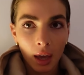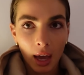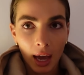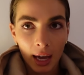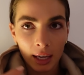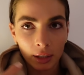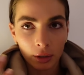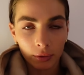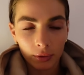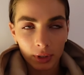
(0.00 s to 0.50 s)

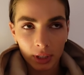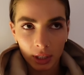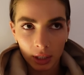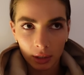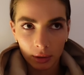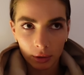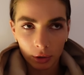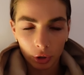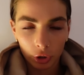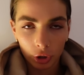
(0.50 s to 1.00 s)
as obviously
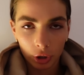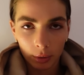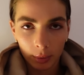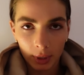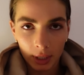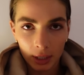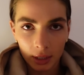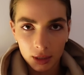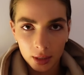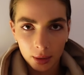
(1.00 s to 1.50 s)
YouTube
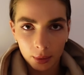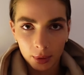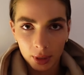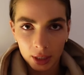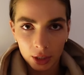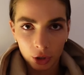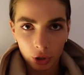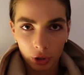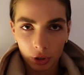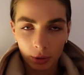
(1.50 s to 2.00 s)
is completely
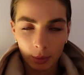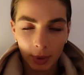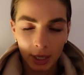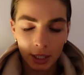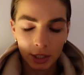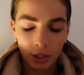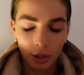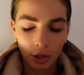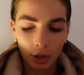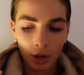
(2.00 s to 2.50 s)
new to me,
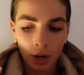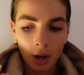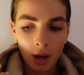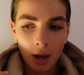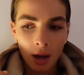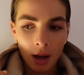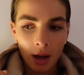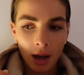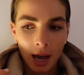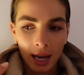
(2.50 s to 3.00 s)
so
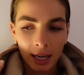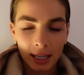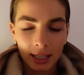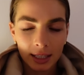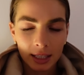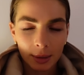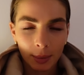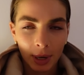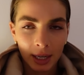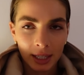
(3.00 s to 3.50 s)
I need
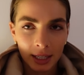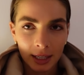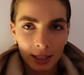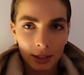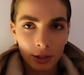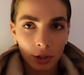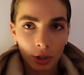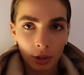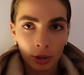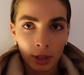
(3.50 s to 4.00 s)
some ideas.
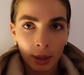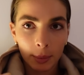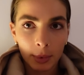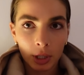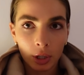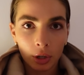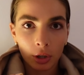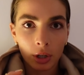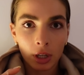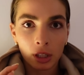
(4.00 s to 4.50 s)
So let me
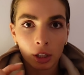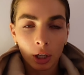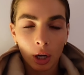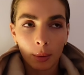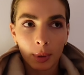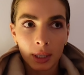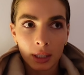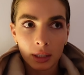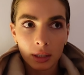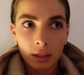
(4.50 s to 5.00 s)
know in the
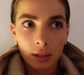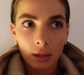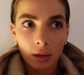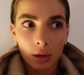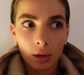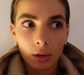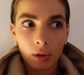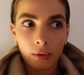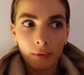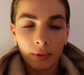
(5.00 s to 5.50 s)
comments
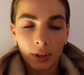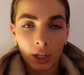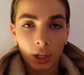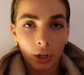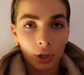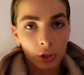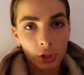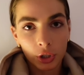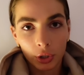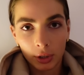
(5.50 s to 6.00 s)

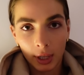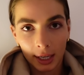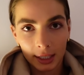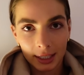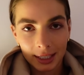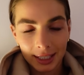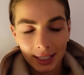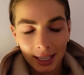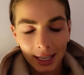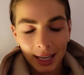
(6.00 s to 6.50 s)
videos you'd like to
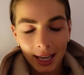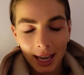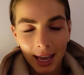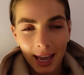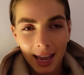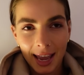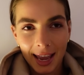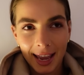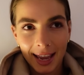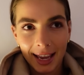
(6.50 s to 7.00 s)
see,
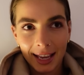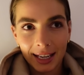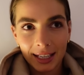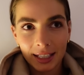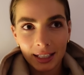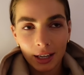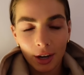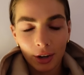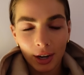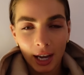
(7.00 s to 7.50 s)
and
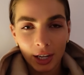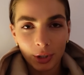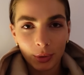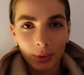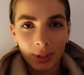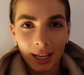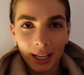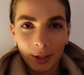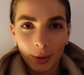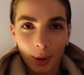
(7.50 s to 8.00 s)
I'll catch you in
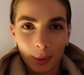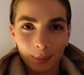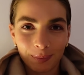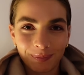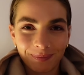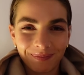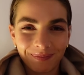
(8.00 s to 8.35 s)
the next one.